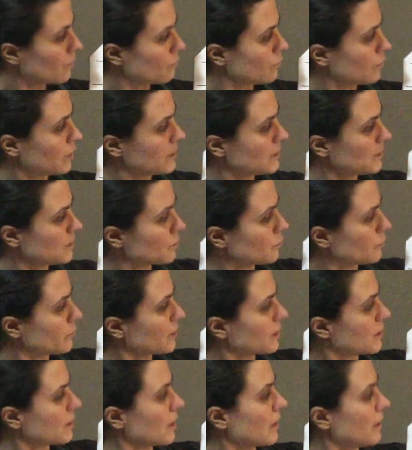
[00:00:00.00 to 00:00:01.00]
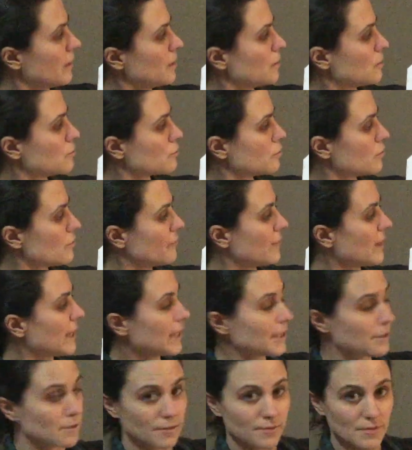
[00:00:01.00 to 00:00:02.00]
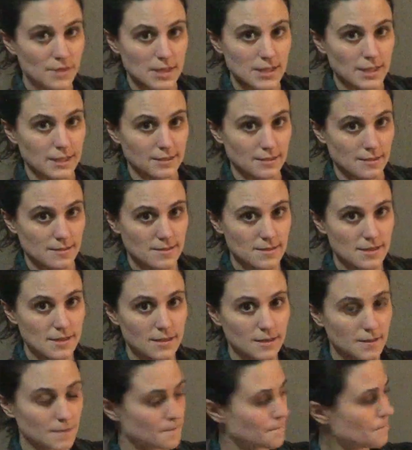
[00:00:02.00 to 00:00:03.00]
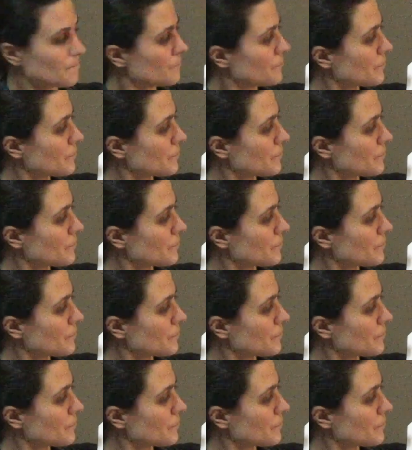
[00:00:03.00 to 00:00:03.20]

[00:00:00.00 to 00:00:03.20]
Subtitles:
We deal with the truth value of the antecedent,